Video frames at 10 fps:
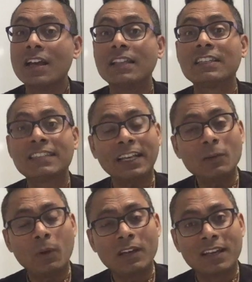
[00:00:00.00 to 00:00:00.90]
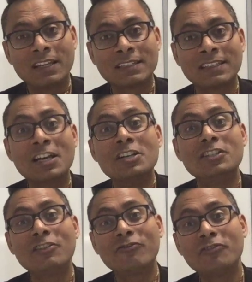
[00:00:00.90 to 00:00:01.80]
The second one is
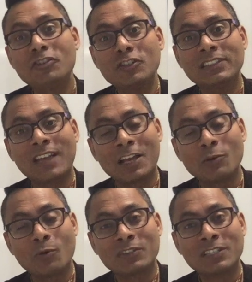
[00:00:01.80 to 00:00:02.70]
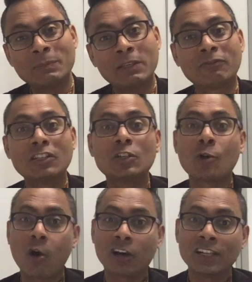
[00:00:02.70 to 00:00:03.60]
differential diagnosis between
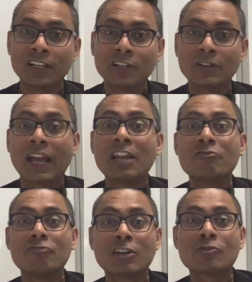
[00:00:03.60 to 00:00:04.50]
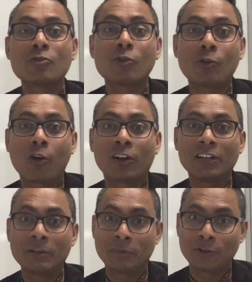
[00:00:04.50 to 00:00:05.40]
cochlear and
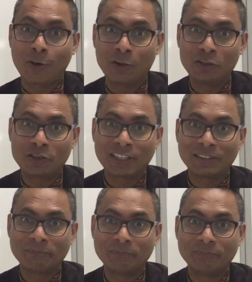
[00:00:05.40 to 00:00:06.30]
retrocochlear pathology.